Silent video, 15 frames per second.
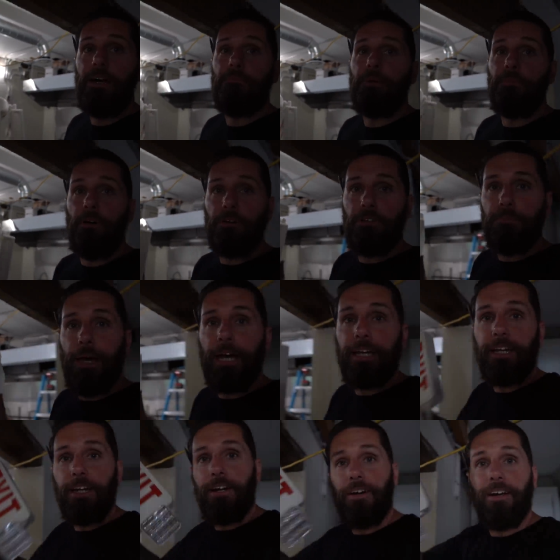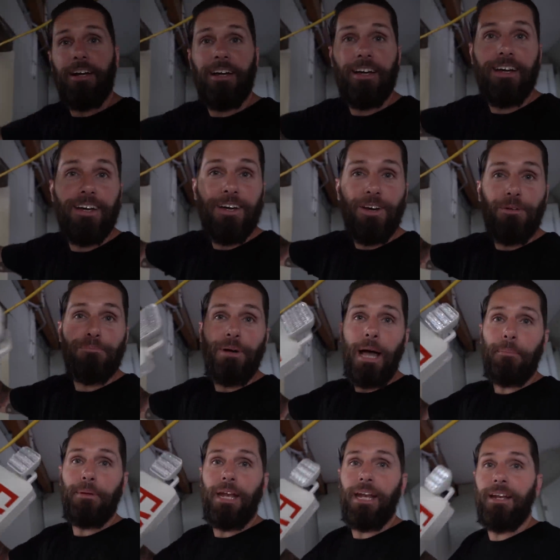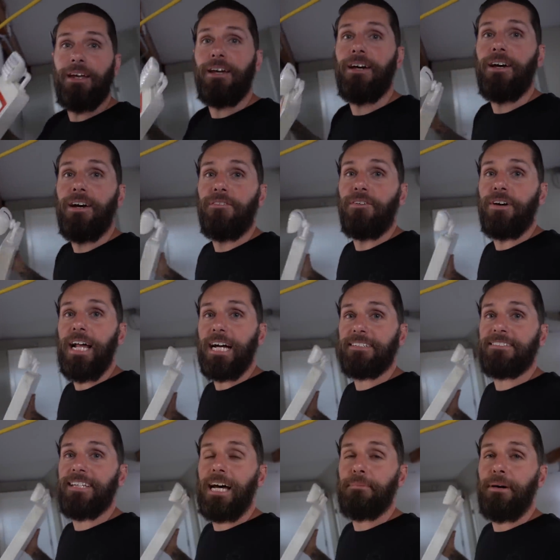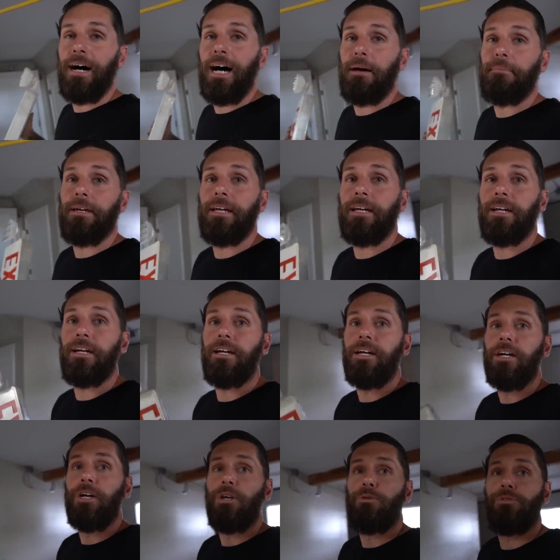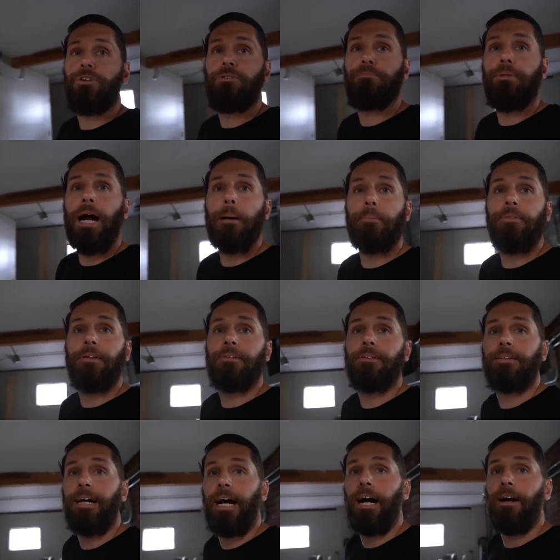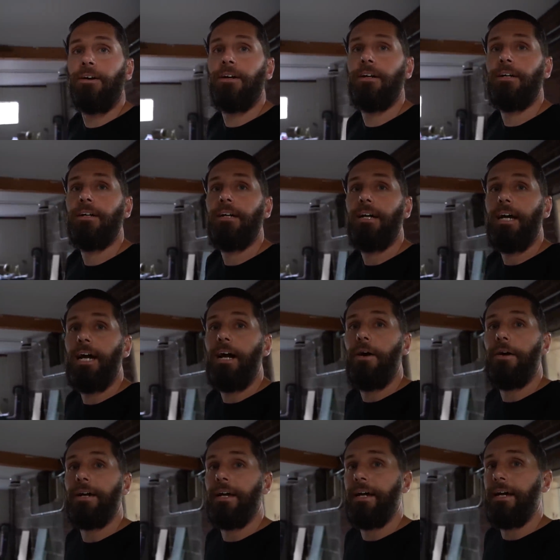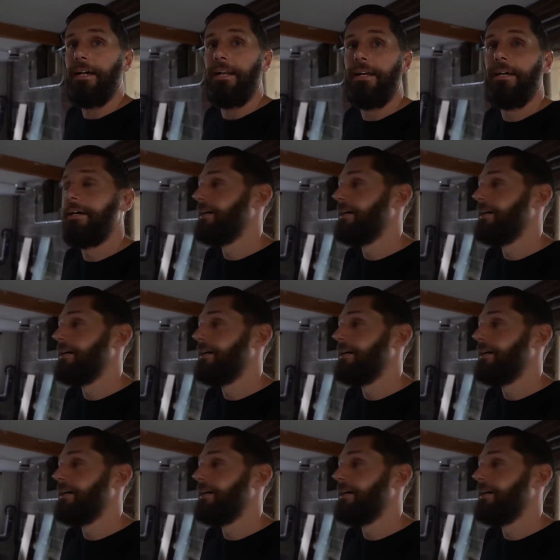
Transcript: But I'm also back here piping in for an X sign behind me. We're just piping this entire area in.